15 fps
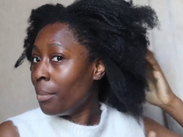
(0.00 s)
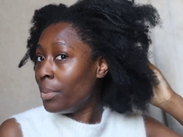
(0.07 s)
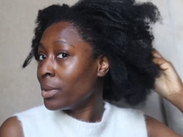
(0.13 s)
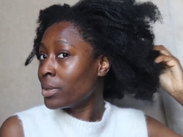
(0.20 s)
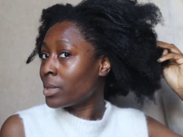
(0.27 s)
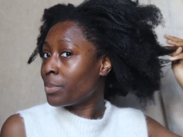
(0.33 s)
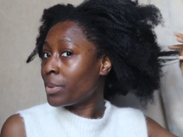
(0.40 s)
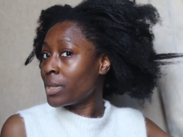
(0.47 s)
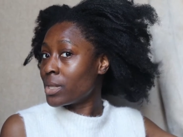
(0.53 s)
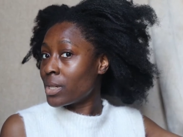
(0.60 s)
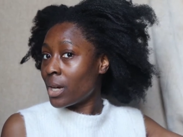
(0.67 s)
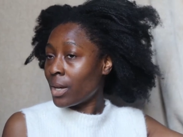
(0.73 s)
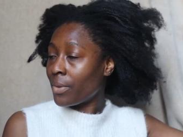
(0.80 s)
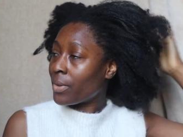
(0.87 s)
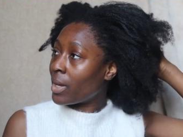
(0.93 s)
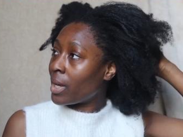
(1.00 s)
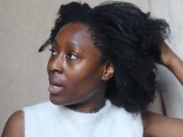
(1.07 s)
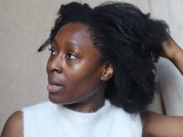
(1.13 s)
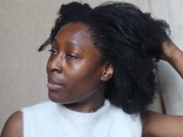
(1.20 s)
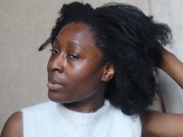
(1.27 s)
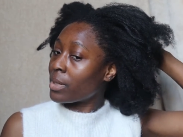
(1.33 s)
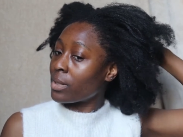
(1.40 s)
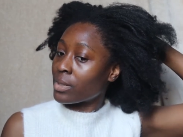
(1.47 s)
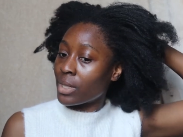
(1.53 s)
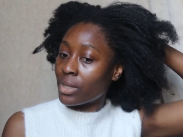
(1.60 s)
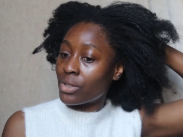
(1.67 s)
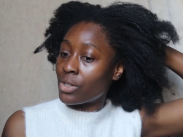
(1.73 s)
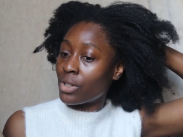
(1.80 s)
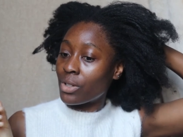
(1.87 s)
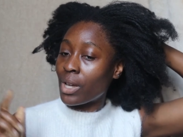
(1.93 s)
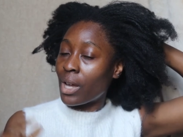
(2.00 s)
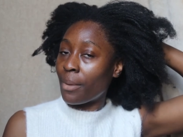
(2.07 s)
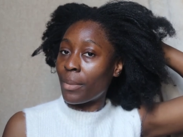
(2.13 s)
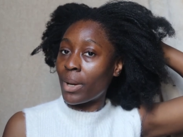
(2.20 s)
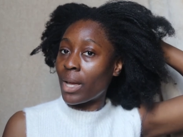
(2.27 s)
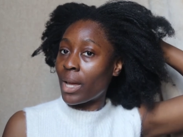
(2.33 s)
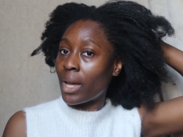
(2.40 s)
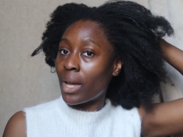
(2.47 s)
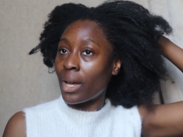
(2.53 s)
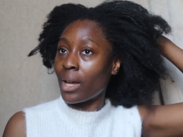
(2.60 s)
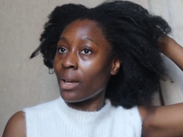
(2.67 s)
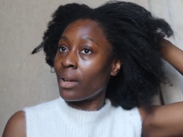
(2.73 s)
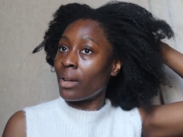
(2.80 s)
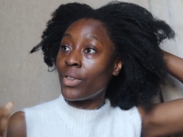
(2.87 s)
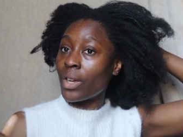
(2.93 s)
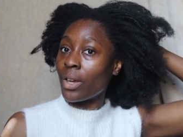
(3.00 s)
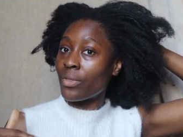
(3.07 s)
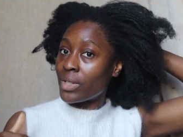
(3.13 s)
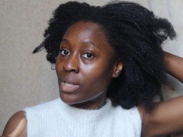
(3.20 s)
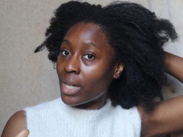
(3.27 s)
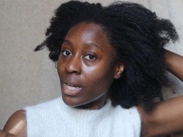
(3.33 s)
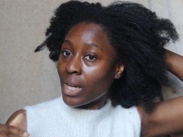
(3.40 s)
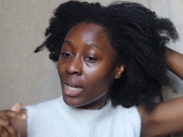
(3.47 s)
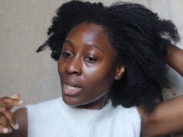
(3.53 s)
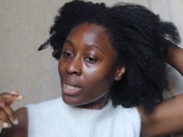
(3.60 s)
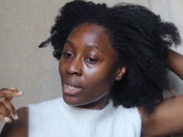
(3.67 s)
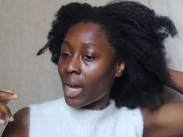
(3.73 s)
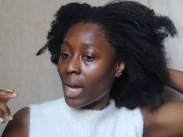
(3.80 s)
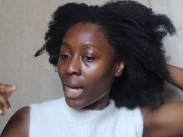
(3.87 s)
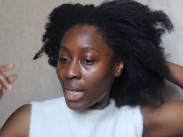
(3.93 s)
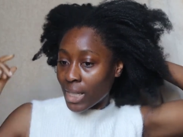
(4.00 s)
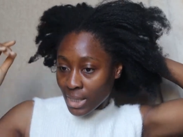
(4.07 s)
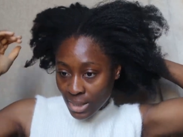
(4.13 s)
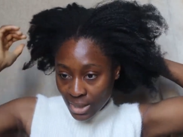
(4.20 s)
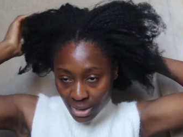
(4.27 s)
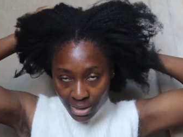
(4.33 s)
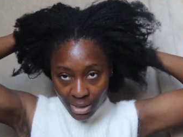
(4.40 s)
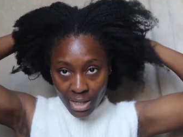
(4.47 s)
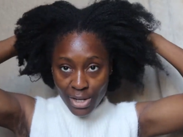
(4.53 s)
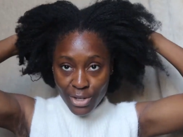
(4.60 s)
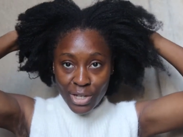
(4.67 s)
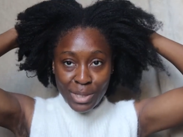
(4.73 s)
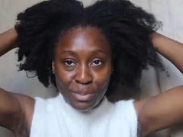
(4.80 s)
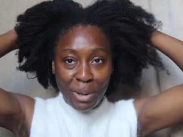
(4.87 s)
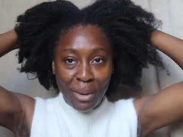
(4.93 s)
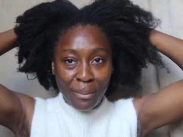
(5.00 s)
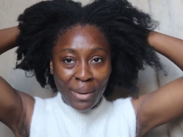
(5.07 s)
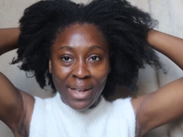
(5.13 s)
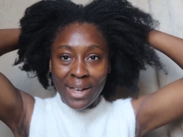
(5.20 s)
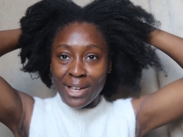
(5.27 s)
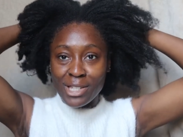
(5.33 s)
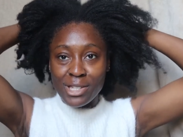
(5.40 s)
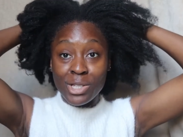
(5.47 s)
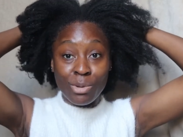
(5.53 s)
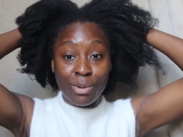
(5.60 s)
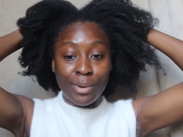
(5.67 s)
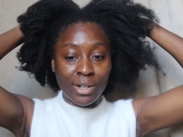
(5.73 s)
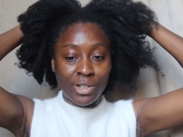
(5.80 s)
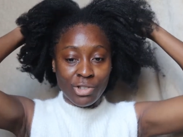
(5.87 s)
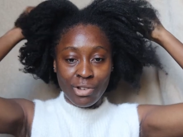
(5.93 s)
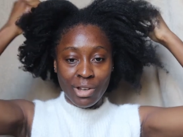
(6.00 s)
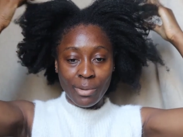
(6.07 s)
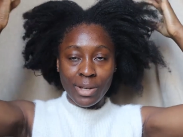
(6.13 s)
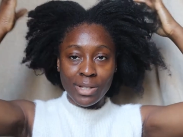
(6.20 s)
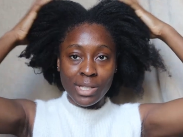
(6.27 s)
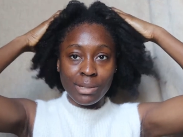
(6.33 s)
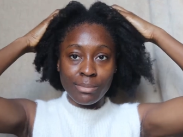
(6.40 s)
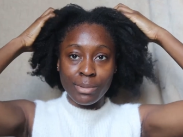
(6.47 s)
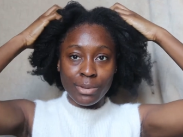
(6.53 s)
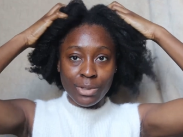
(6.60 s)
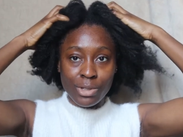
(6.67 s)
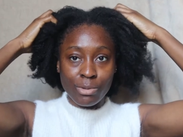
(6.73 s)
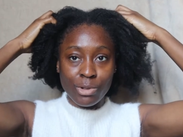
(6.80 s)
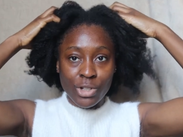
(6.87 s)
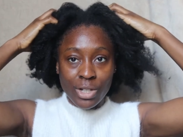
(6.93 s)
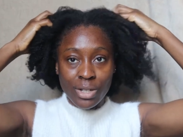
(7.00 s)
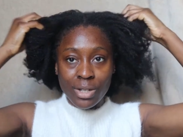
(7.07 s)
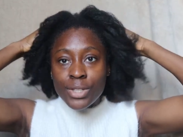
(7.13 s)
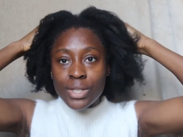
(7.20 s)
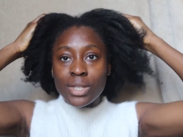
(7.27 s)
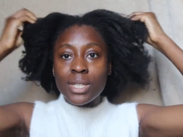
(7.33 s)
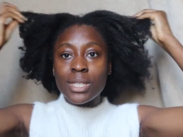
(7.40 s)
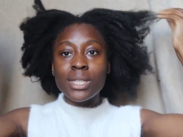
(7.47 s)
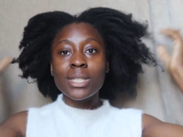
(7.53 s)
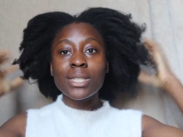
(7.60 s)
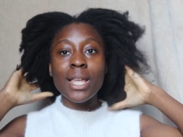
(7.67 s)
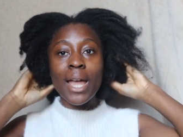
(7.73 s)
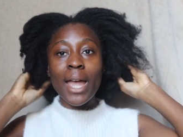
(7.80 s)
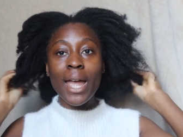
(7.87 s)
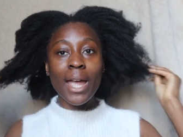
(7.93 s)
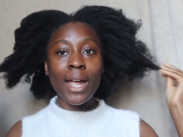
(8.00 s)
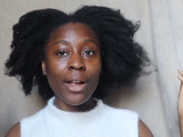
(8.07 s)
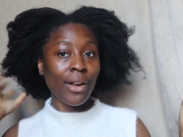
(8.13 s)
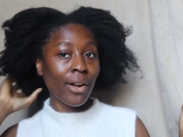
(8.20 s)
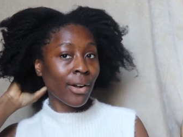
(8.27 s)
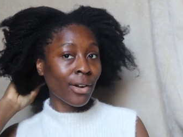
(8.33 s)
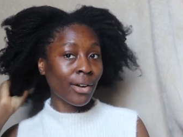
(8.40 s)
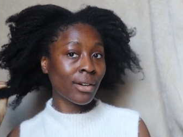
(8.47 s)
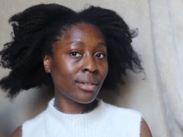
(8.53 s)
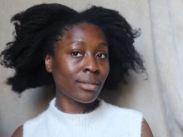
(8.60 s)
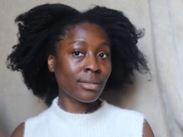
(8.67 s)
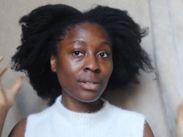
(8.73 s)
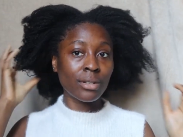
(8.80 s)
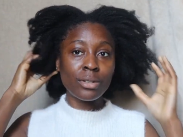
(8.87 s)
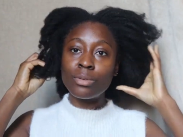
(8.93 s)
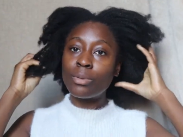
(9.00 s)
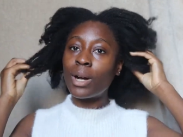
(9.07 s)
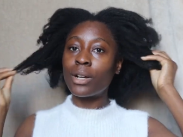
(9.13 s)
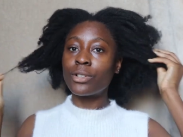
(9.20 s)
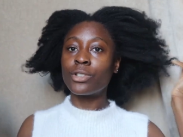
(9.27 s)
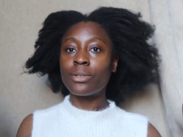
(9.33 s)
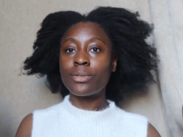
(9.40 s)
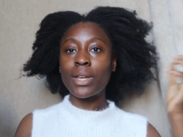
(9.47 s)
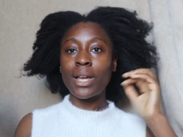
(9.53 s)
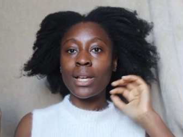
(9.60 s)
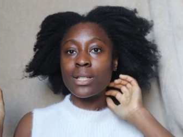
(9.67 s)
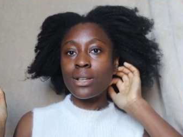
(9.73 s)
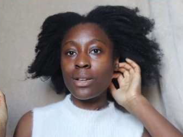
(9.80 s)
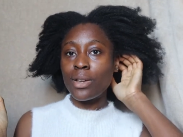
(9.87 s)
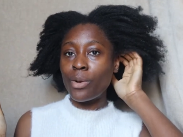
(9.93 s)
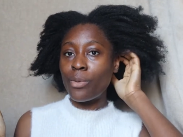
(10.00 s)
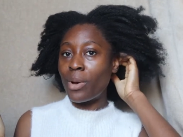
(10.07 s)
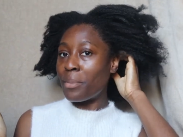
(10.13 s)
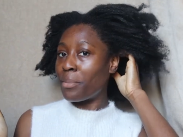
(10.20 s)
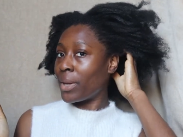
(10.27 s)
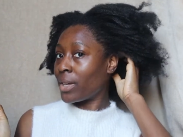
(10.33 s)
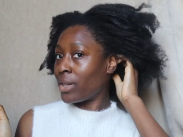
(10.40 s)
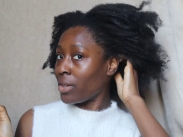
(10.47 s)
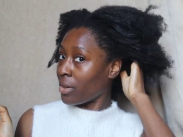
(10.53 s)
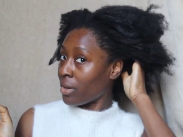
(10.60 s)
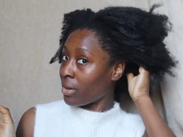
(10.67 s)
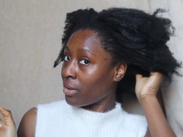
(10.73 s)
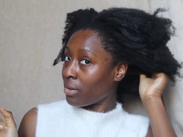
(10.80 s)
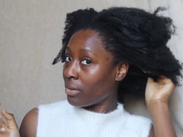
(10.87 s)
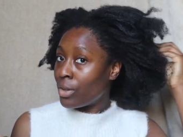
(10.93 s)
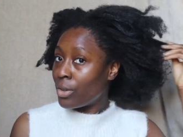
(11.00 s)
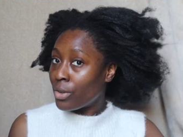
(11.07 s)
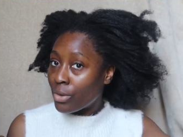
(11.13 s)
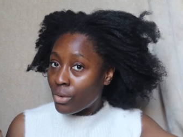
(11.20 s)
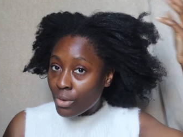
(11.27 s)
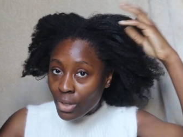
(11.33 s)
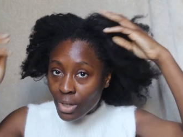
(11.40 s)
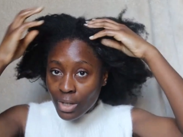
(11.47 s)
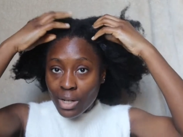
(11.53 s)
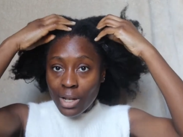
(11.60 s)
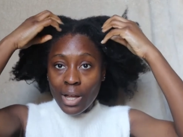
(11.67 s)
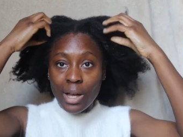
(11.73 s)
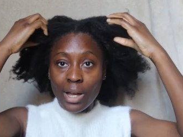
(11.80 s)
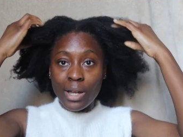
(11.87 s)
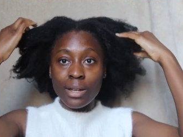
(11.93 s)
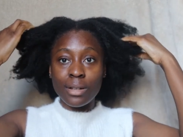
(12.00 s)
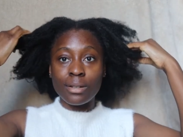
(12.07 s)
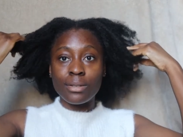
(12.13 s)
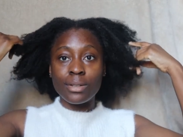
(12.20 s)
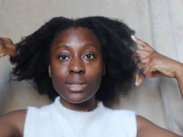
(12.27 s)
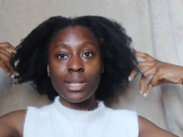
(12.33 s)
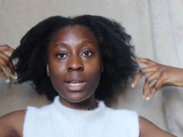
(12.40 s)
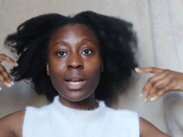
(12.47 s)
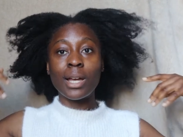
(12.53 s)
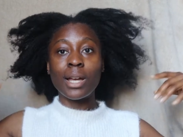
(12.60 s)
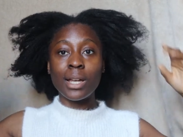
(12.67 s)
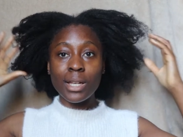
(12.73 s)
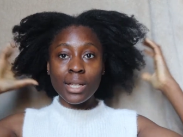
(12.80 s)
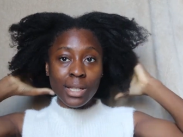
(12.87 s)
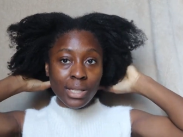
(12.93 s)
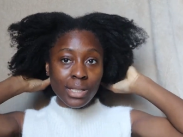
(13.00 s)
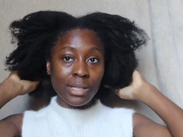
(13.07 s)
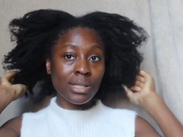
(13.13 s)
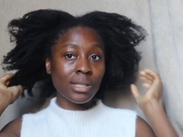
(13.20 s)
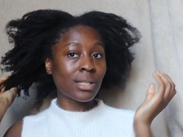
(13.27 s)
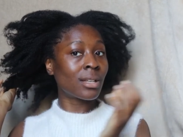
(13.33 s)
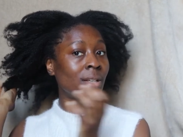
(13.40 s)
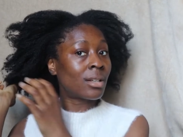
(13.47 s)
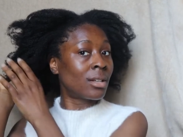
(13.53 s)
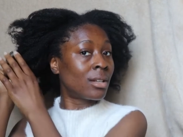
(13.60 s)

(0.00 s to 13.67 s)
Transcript: build up and dirt in the hair because I took out my hair the other day and then I just put my hair into a bun straight away because I couldn't be able to wash it. So this is the hair. Oh wow, do you know, the hair's looking quite big, you know. I'm not gonna lie. This hair is